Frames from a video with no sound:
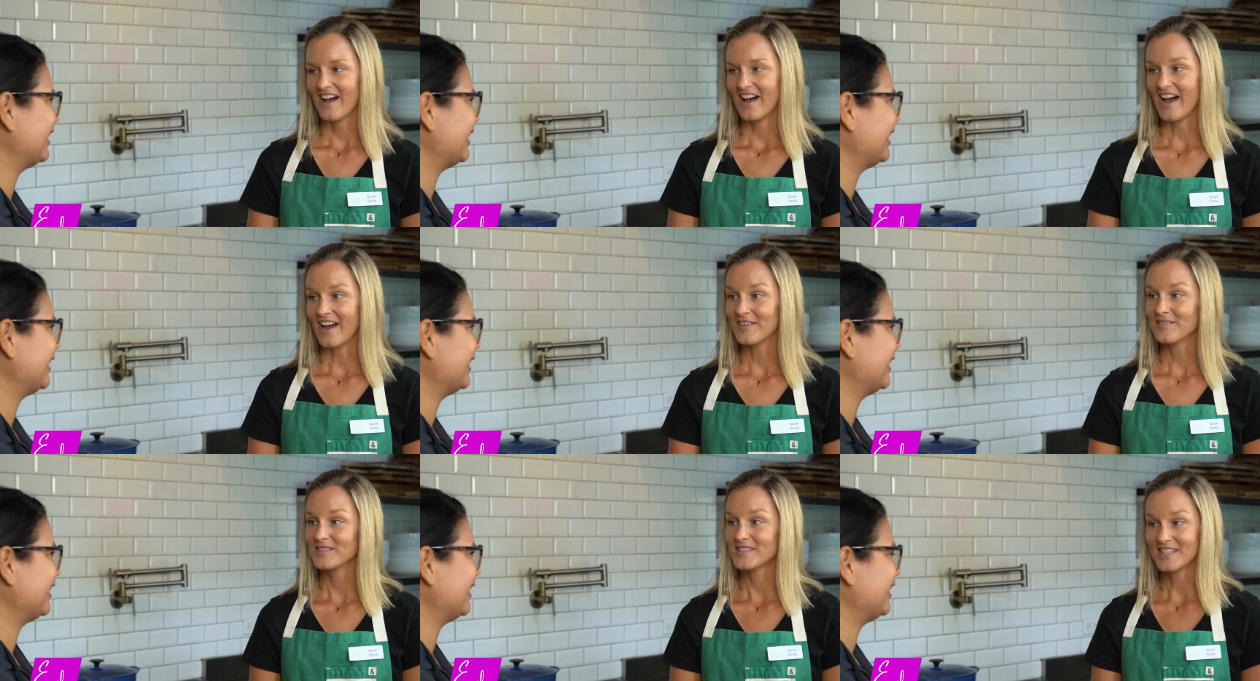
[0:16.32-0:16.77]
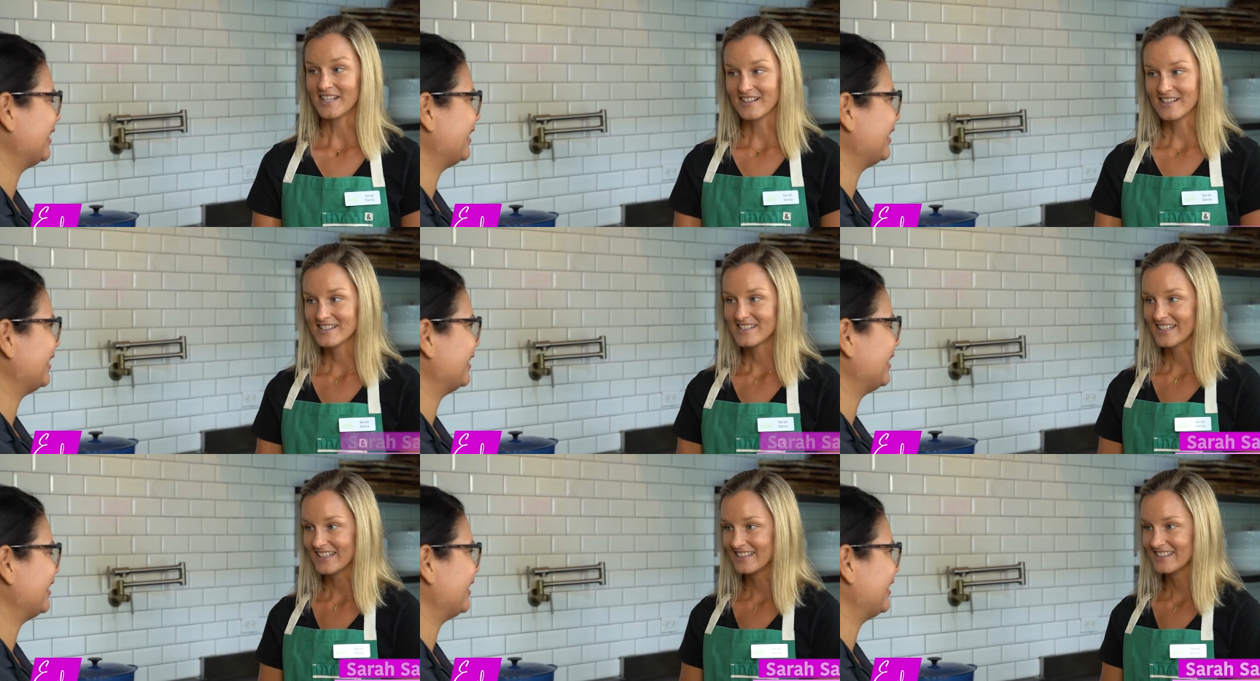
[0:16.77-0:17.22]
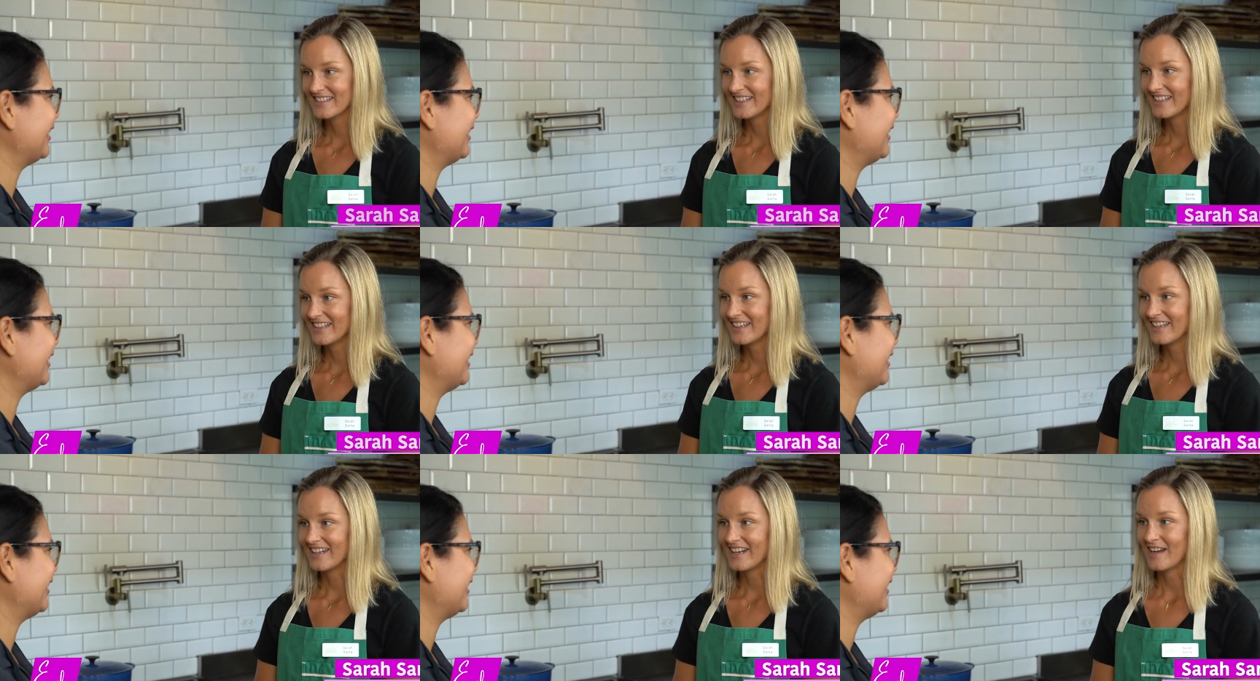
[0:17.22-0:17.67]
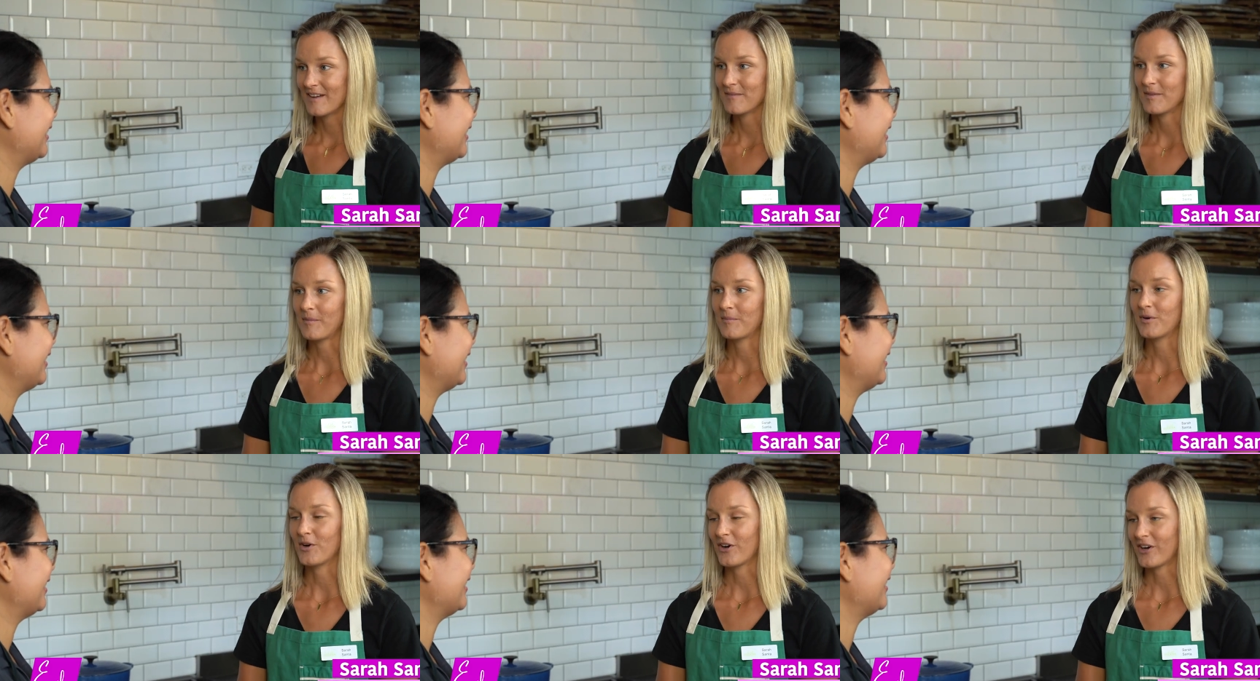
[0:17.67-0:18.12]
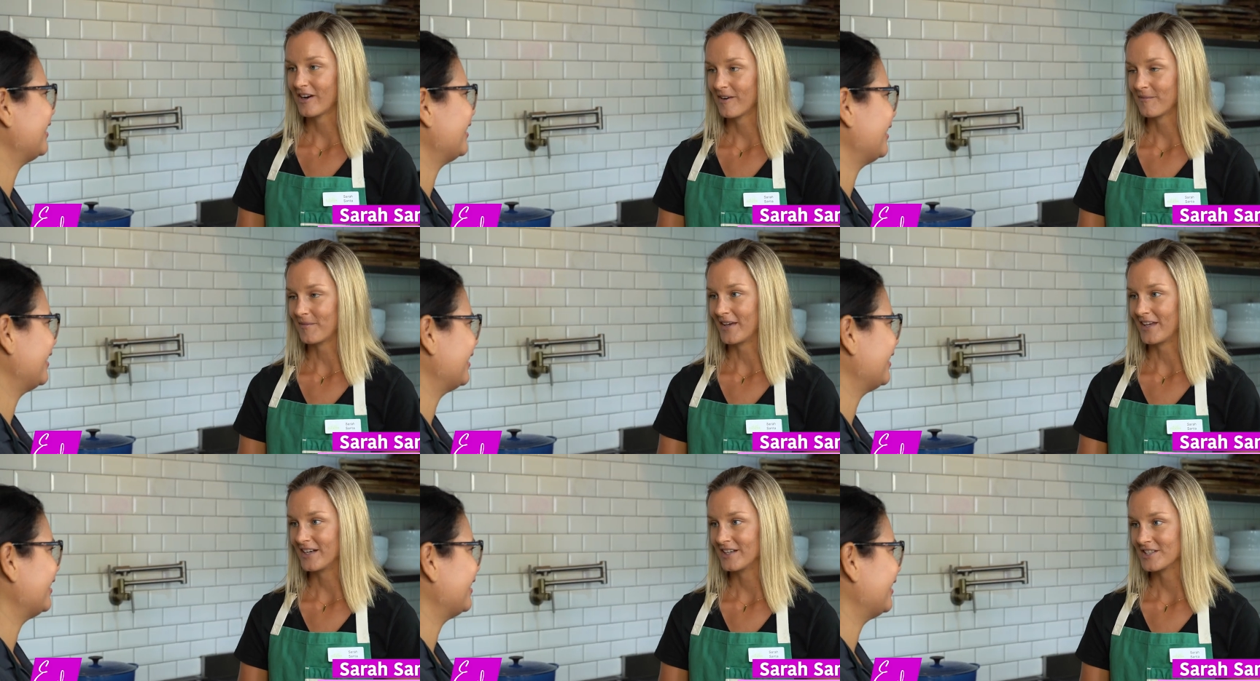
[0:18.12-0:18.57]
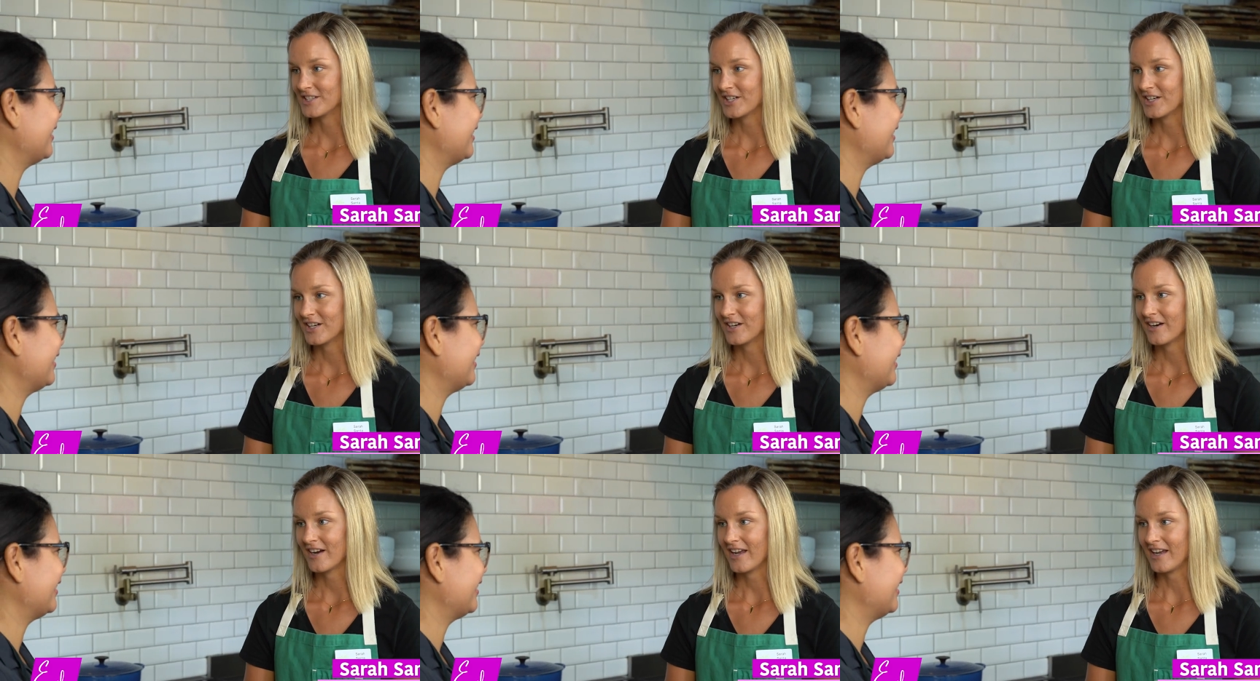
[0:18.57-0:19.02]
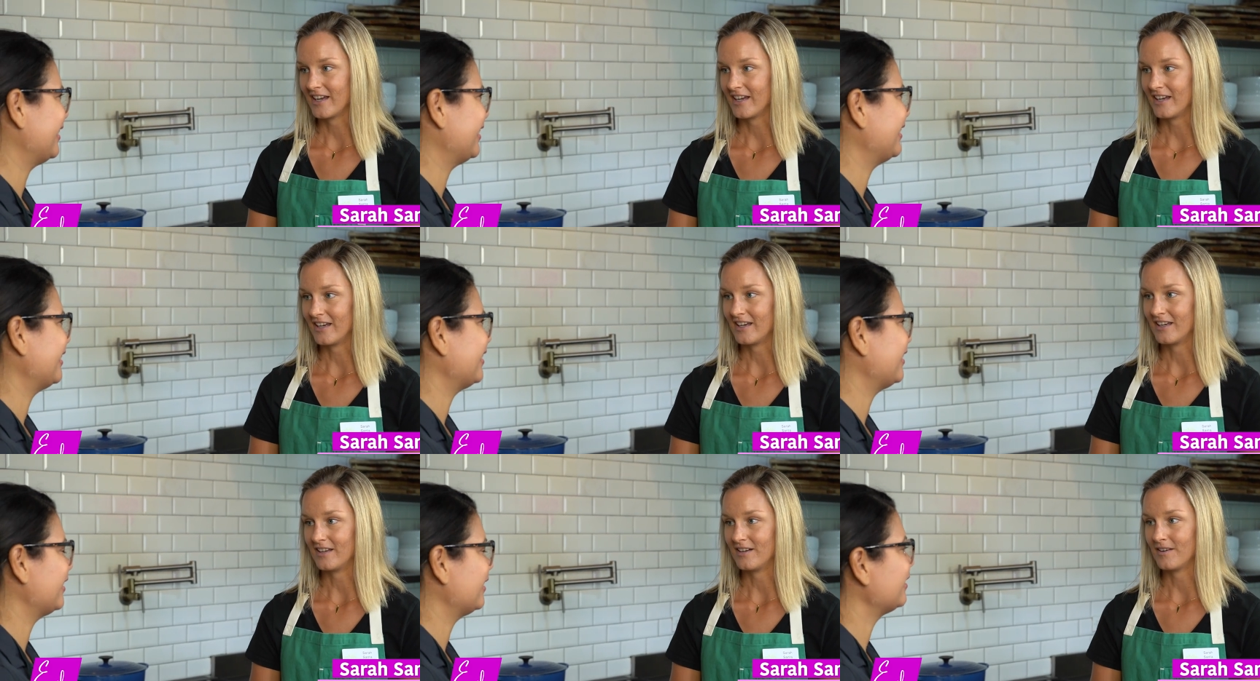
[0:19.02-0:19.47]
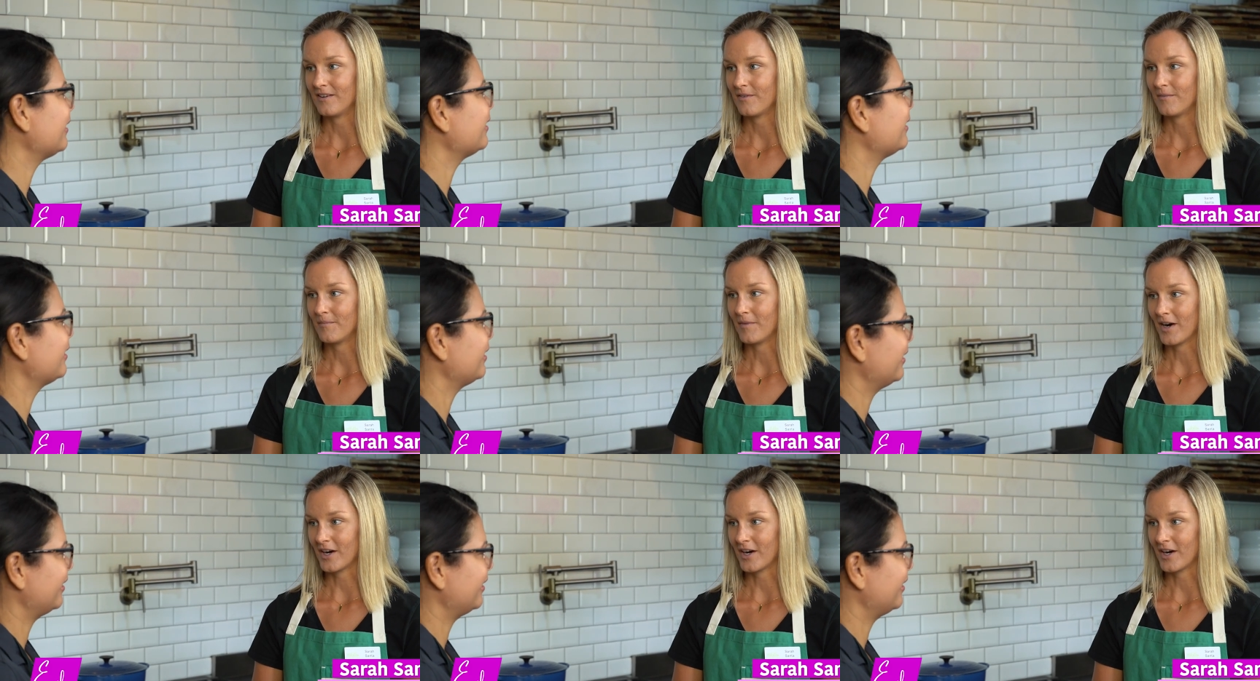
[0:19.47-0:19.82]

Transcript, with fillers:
Speaker 1: I'm Sarah Santa and I'm the program manager and